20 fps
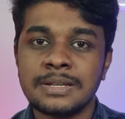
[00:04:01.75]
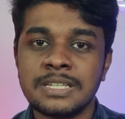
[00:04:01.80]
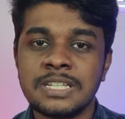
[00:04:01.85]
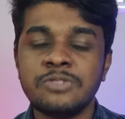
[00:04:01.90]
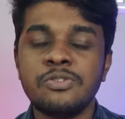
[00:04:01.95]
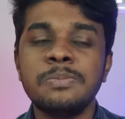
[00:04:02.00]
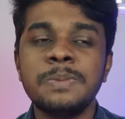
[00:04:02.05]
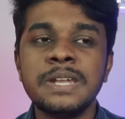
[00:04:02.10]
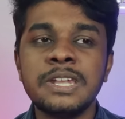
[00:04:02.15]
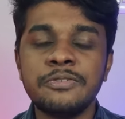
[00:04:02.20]
It
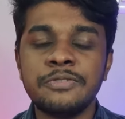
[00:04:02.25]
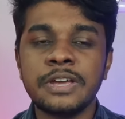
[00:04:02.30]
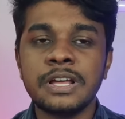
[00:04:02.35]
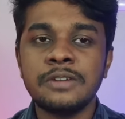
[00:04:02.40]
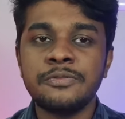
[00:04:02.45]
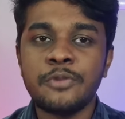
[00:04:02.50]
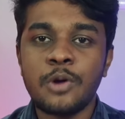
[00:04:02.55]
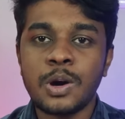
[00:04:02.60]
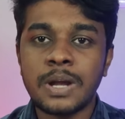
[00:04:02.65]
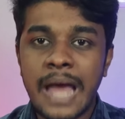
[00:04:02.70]
will be
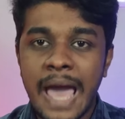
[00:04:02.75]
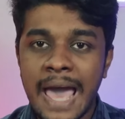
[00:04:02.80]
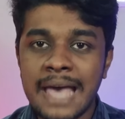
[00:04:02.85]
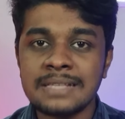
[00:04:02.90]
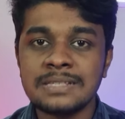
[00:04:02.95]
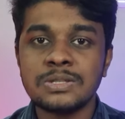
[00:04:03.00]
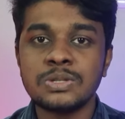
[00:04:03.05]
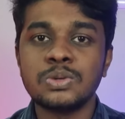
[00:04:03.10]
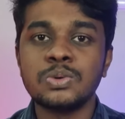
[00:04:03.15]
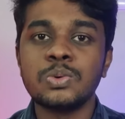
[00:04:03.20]
difficult for
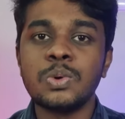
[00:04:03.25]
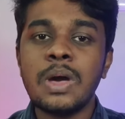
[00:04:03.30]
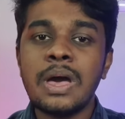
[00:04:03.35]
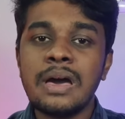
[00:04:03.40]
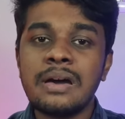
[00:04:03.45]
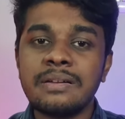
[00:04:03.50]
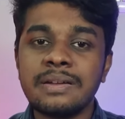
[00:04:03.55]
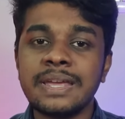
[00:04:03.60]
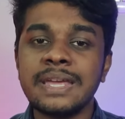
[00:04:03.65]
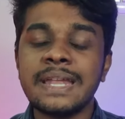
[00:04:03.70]
us to
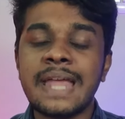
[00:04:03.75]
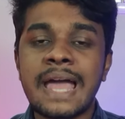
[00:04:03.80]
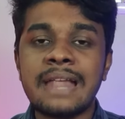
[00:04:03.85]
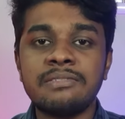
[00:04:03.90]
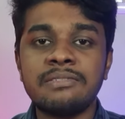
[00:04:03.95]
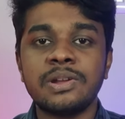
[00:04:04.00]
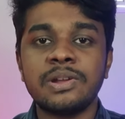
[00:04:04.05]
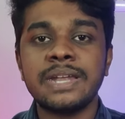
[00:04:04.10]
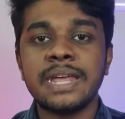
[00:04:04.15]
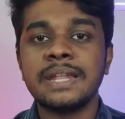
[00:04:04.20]
read
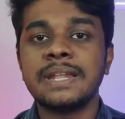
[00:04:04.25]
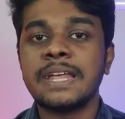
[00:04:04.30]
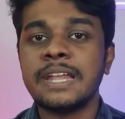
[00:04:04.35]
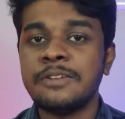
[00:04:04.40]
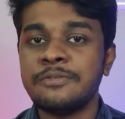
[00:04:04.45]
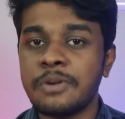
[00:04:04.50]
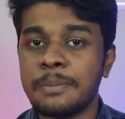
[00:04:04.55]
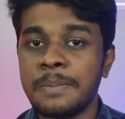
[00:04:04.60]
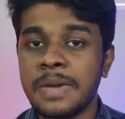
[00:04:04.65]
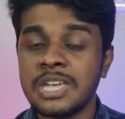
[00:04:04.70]
and retain the
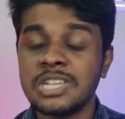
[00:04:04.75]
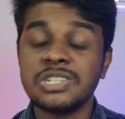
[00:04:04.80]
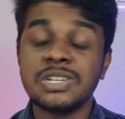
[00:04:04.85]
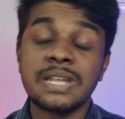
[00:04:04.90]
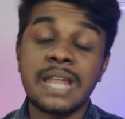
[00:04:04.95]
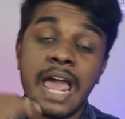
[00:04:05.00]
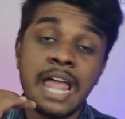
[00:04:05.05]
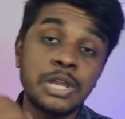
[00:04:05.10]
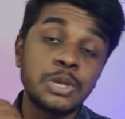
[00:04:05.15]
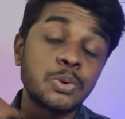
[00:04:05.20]

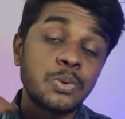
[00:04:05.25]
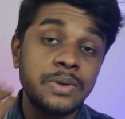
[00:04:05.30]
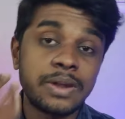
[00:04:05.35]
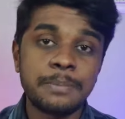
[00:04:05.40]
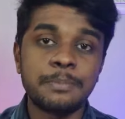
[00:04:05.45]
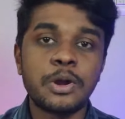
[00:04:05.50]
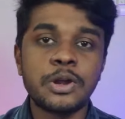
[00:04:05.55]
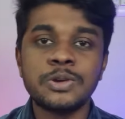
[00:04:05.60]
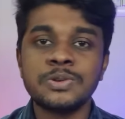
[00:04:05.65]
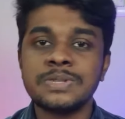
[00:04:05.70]
information and to
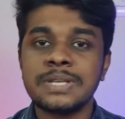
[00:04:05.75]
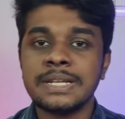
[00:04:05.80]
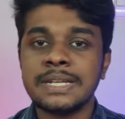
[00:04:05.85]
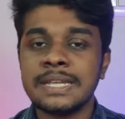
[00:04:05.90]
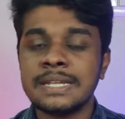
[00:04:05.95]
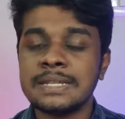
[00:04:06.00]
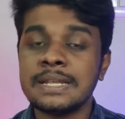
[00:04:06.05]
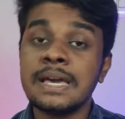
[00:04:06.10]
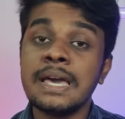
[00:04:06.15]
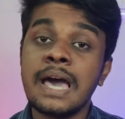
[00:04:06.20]
reproduce it
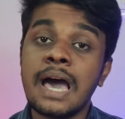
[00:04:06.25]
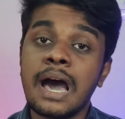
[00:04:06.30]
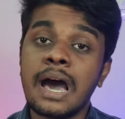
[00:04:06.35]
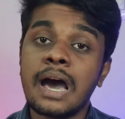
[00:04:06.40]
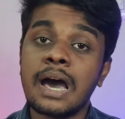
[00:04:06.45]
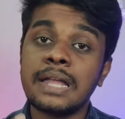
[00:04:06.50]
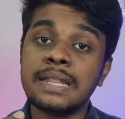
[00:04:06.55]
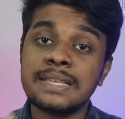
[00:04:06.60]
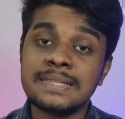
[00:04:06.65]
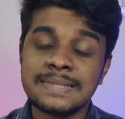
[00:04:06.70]
in
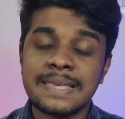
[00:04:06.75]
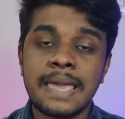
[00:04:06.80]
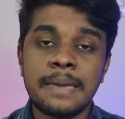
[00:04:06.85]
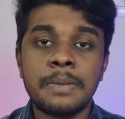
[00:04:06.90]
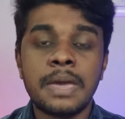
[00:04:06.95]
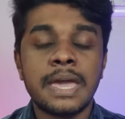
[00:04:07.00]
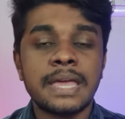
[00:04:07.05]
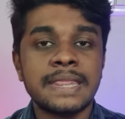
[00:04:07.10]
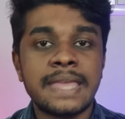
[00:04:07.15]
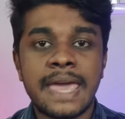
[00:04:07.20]
the
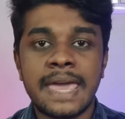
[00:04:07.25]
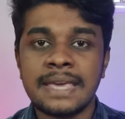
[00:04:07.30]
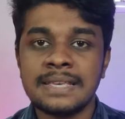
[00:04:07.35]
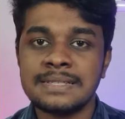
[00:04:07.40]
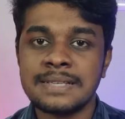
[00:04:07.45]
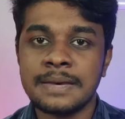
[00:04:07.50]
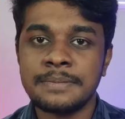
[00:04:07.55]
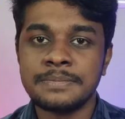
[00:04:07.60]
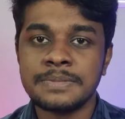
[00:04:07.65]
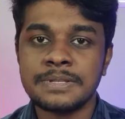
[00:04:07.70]
same in the
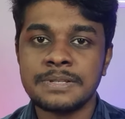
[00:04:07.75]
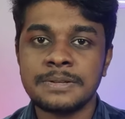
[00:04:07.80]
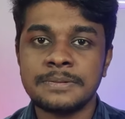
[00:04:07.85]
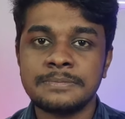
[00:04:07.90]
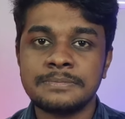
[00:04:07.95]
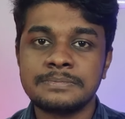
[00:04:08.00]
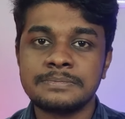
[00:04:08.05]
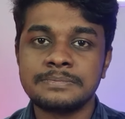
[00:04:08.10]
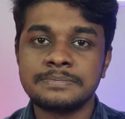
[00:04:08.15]
exams.